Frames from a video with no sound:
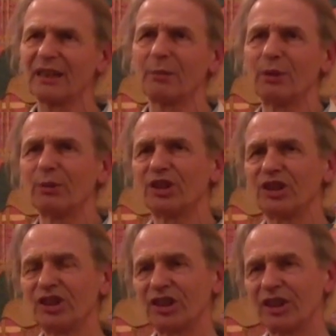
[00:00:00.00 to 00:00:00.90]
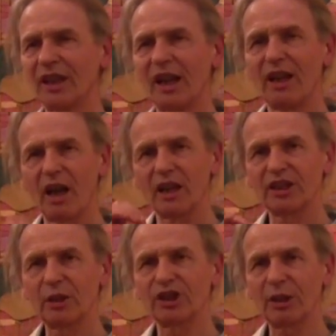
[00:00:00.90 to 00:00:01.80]
I mean, it was just
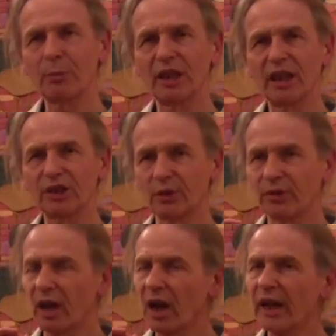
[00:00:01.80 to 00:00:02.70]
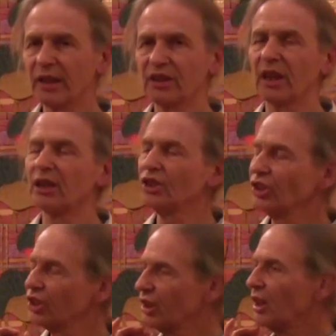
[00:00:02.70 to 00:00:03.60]
somebody else of high
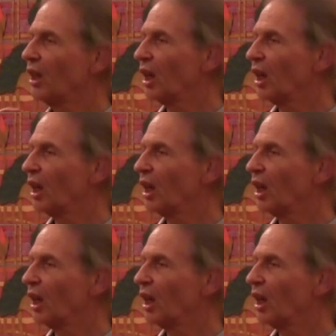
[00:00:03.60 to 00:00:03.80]
intelligence,